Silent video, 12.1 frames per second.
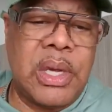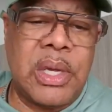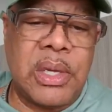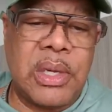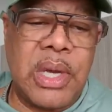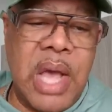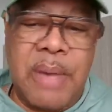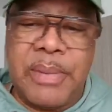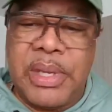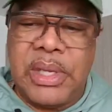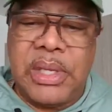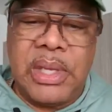comment
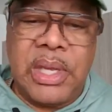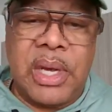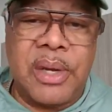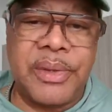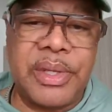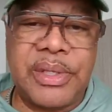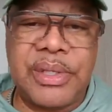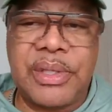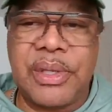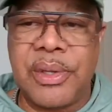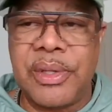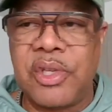on this
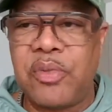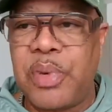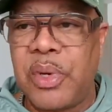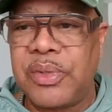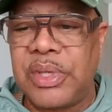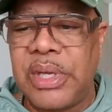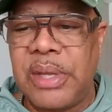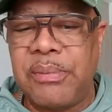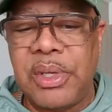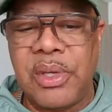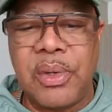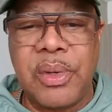post and let me
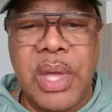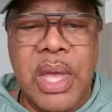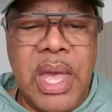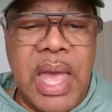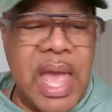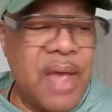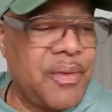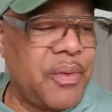know, have we